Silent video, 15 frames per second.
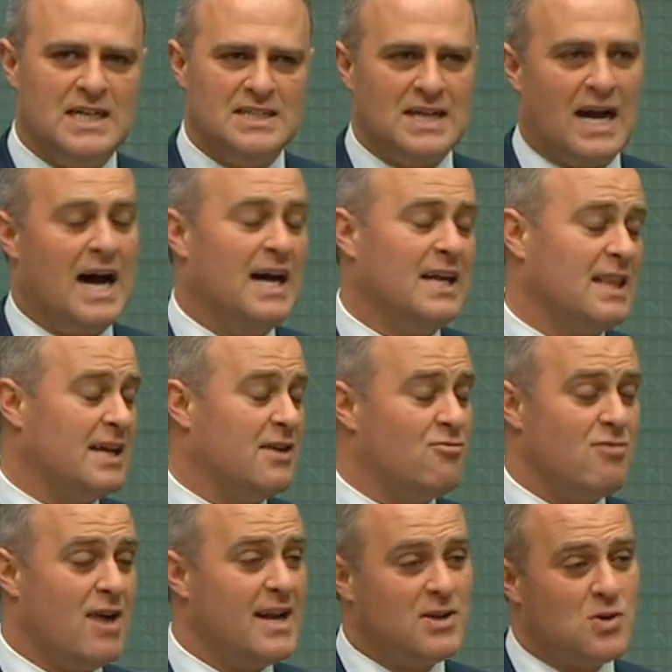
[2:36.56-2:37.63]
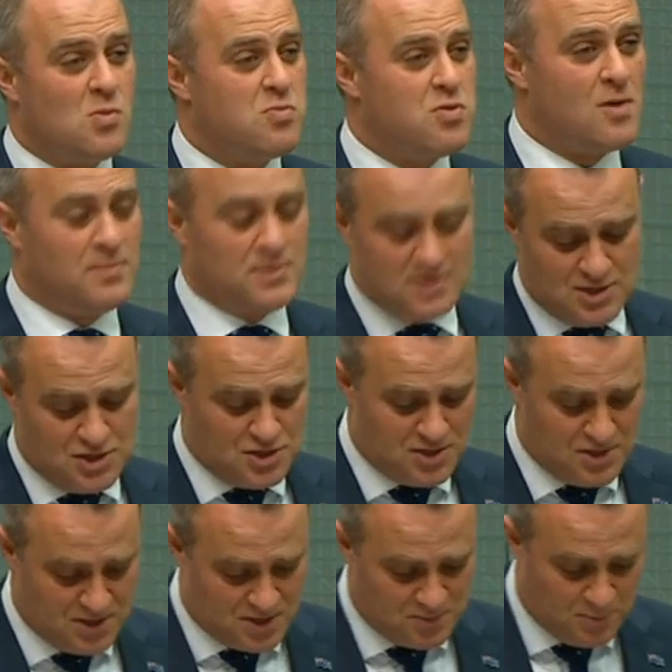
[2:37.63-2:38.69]
It's hardly a radical
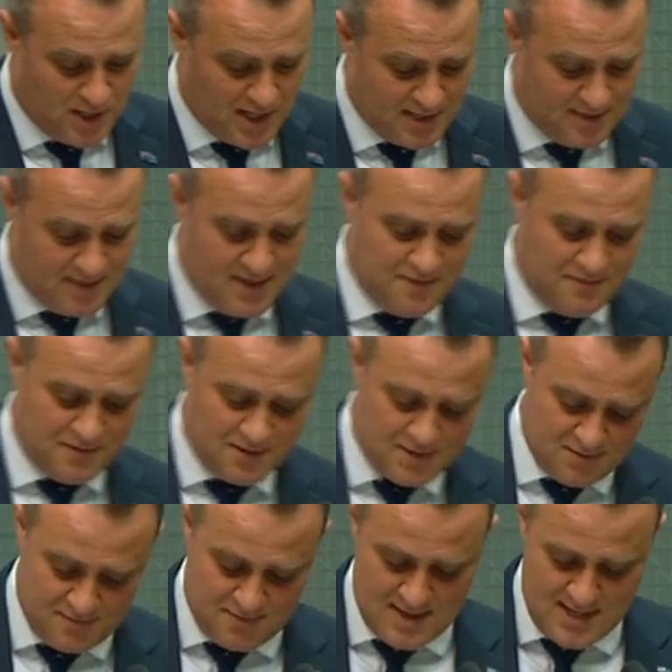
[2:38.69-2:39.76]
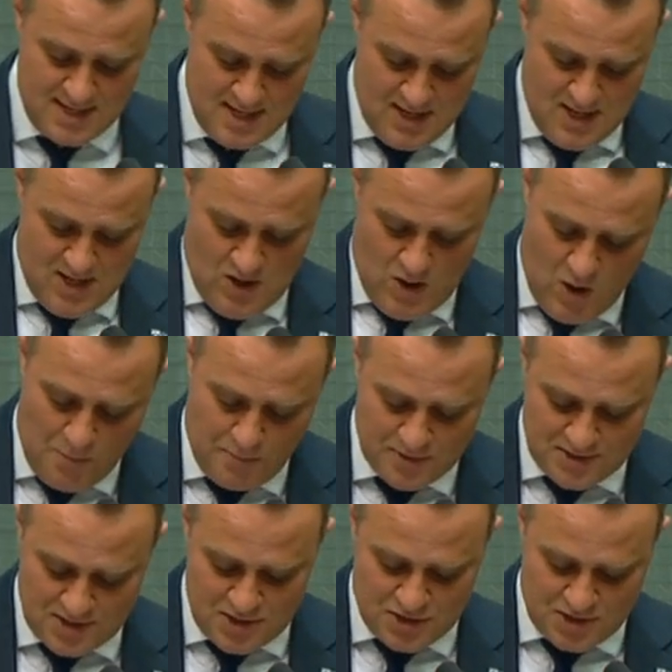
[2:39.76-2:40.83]
proposition, despite the efforts of the
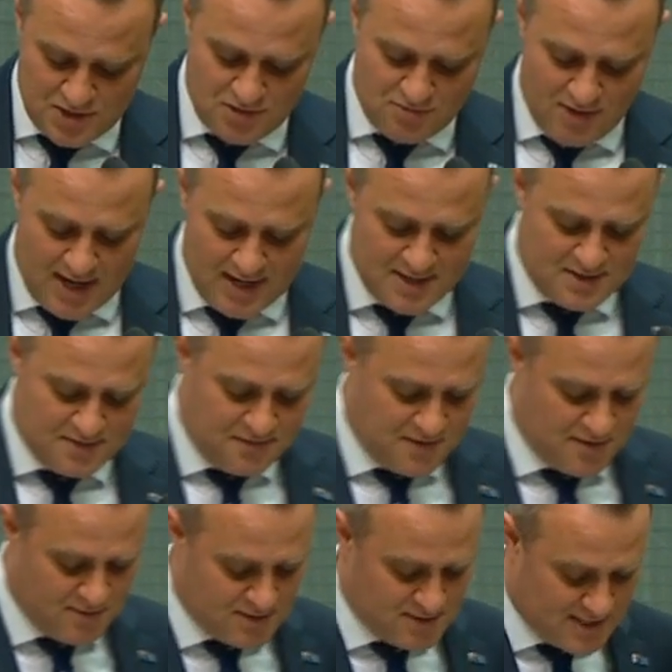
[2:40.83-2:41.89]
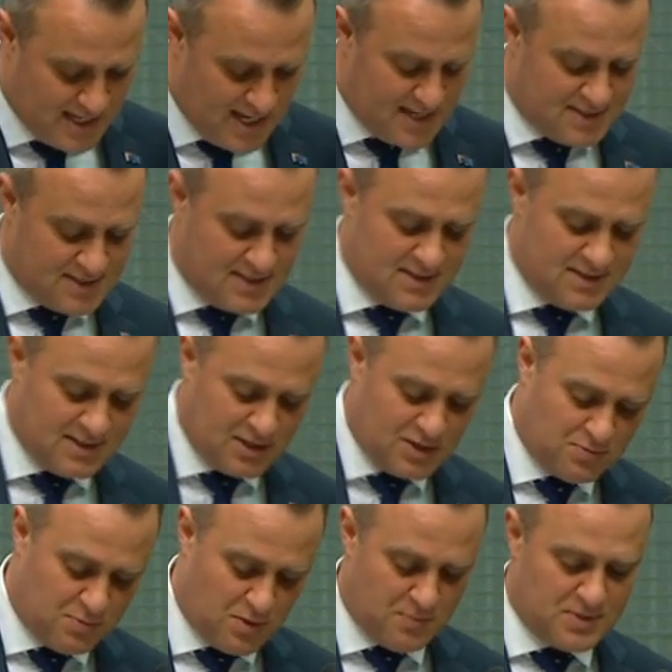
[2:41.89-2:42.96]
opposition to run interference against
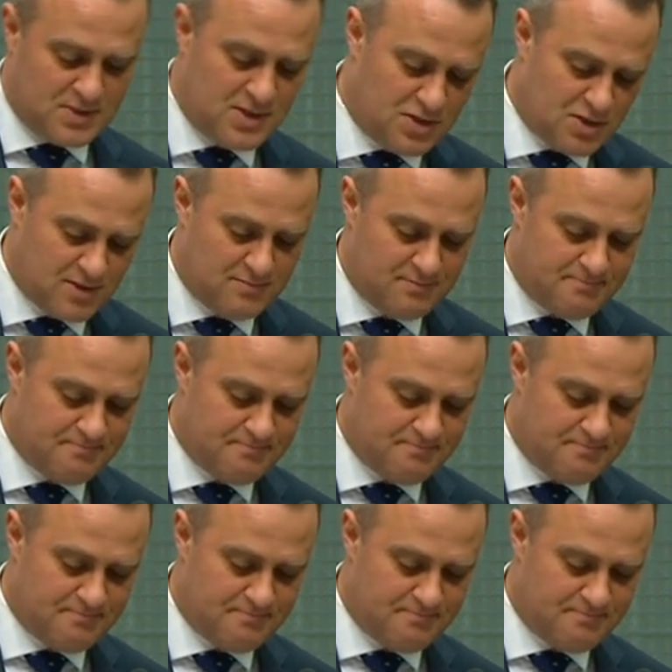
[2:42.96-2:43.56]
such a proposition,